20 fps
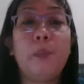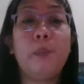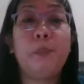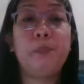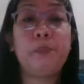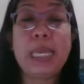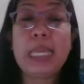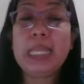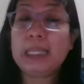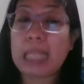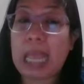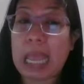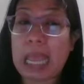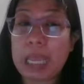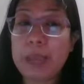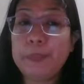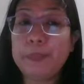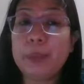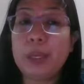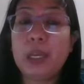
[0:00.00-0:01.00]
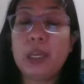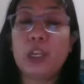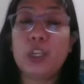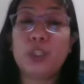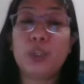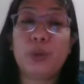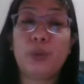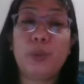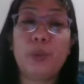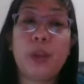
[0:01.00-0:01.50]
P-type.
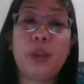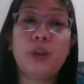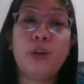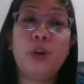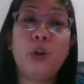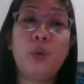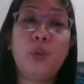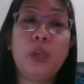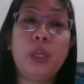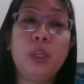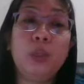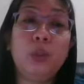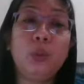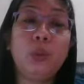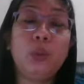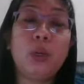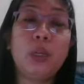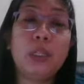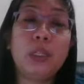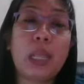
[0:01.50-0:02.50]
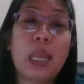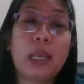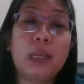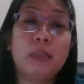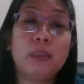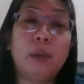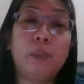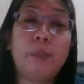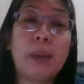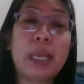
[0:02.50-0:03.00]
So we are going to
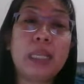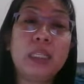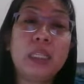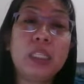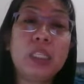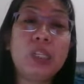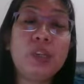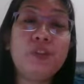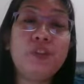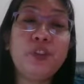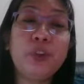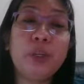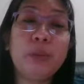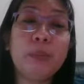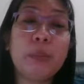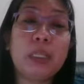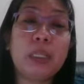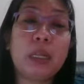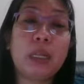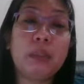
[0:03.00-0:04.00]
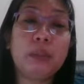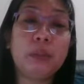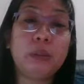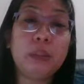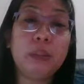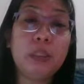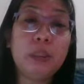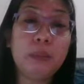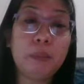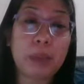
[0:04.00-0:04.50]
connect the positive terminal
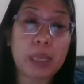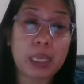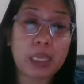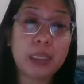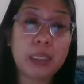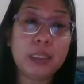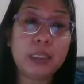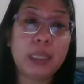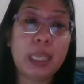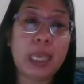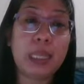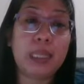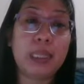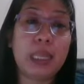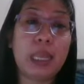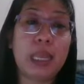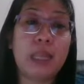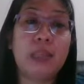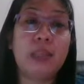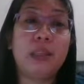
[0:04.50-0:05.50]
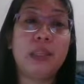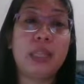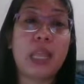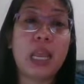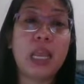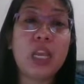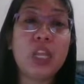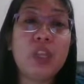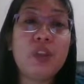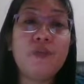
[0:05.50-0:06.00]
to the base and then the
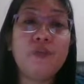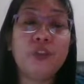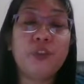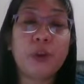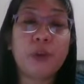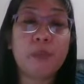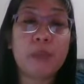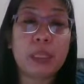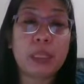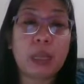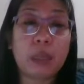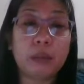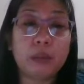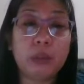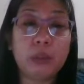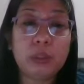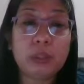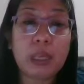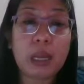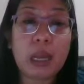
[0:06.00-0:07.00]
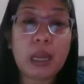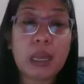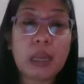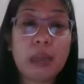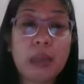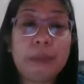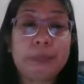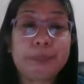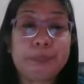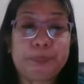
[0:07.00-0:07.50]
negative terminal to the
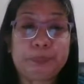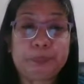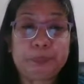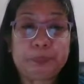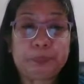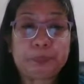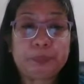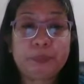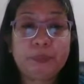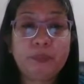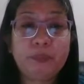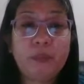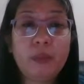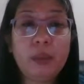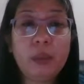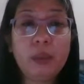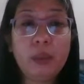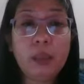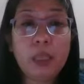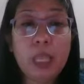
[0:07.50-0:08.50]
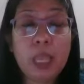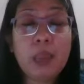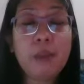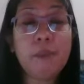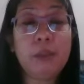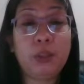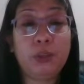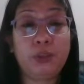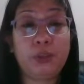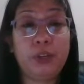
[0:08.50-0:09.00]

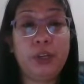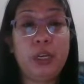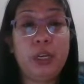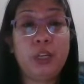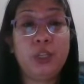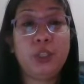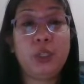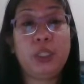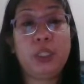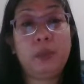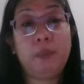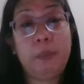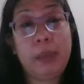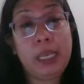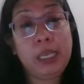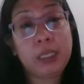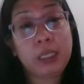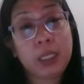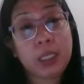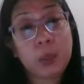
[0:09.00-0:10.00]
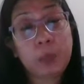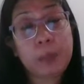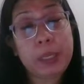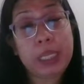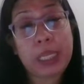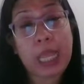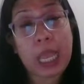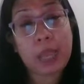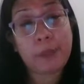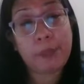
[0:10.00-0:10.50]
emitter. So the base is
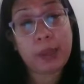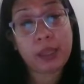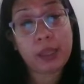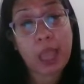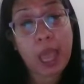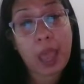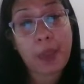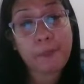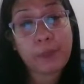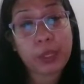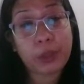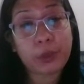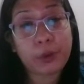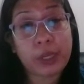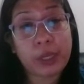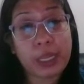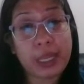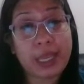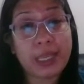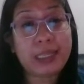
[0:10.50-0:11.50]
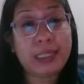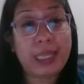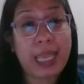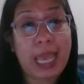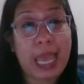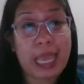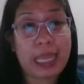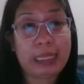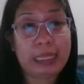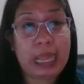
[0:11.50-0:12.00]
P-type and the emitter
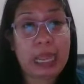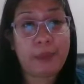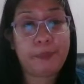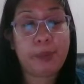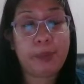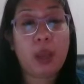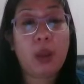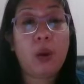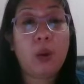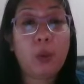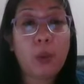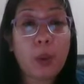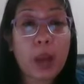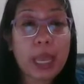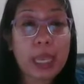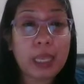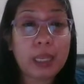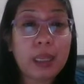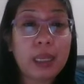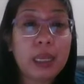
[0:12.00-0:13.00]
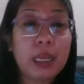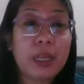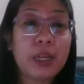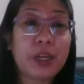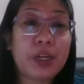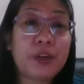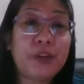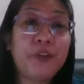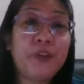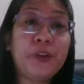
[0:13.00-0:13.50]
is N-type. While
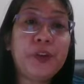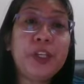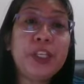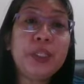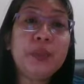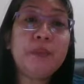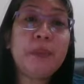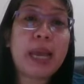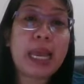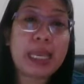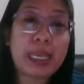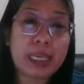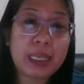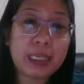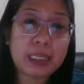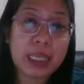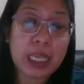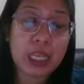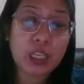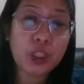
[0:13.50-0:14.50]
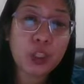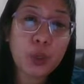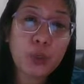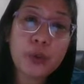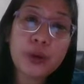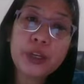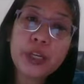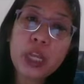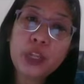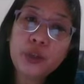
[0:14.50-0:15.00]
reverse biasing,
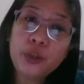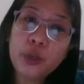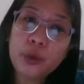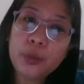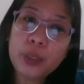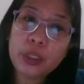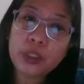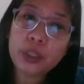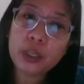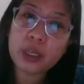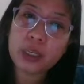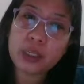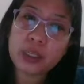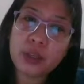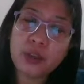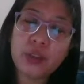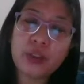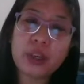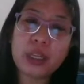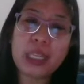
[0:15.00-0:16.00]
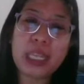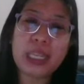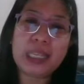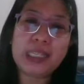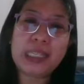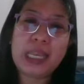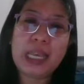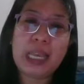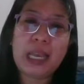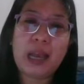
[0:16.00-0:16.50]
so we're not going to consider
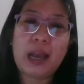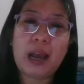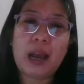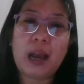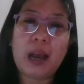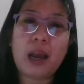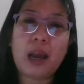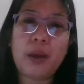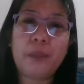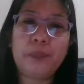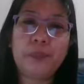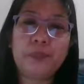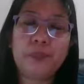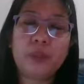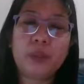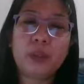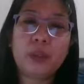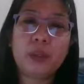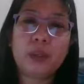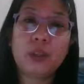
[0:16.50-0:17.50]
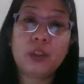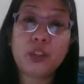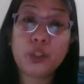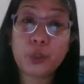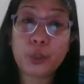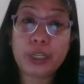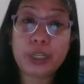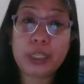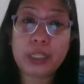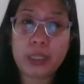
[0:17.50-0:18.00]
this
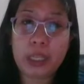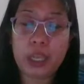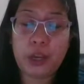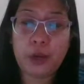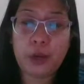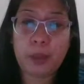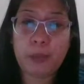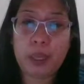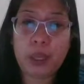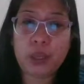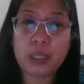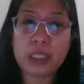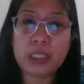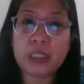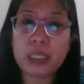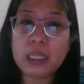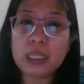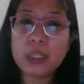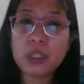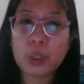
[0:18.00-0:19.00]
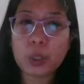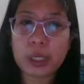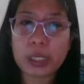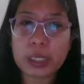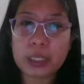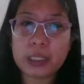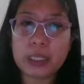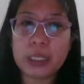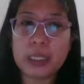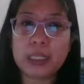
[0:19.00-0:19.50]
source here because this
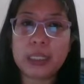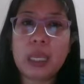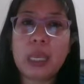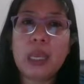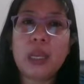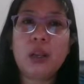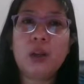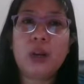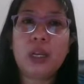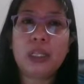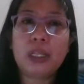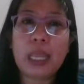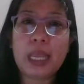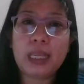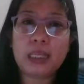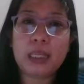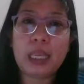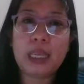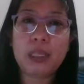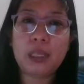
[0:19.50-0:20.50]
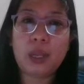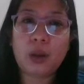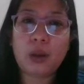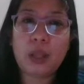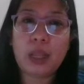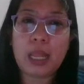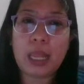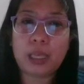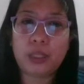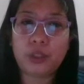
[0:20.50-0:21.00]
source is connecting the
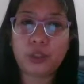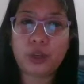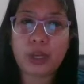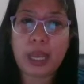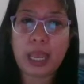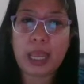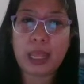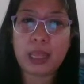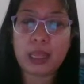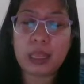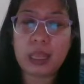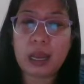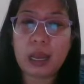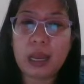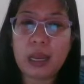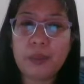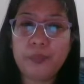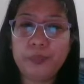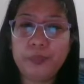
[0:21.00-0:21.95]
collector and the